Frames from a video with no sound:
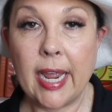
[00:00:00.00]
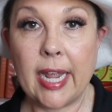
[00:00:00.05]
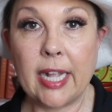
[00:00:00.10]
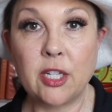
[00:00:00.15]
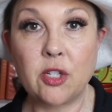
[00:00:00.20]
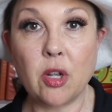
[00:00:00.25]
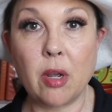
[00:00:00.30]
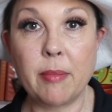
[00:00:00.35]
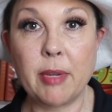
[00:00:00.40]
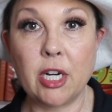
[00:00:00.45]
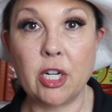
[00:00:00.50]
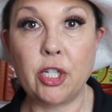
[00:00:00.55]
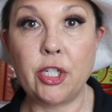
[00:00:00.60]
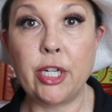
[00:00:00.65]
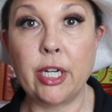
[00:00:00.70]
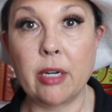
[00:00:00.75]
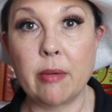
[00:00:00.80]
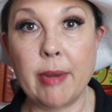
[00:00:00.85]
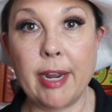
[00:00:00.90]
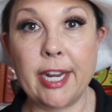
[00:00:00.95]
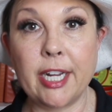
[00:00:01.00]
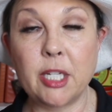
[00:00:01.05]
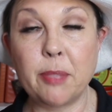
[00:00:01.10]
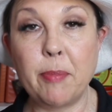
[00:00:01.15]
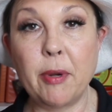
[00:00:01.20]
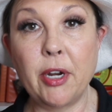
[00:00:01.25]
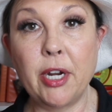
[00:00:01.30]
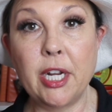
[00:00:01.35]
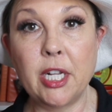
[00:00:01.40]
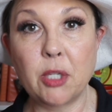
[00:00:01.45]
And so I'm gonna share my
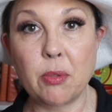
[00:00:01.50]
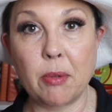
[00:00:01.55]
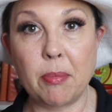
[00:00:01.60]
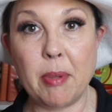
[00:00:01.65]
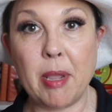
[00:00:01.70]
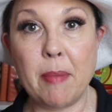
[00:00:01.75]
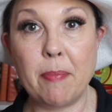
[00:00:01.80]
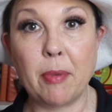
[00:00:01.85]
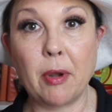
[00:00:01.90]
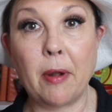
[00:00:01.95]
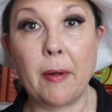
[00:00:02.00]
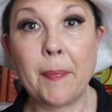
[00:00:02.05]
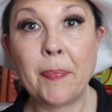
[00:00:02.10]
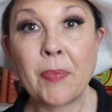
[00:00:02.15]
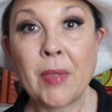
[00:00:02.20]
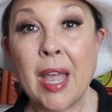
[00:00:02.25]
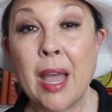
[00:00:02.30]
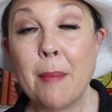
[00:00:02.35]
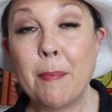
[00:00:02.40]
experience with people.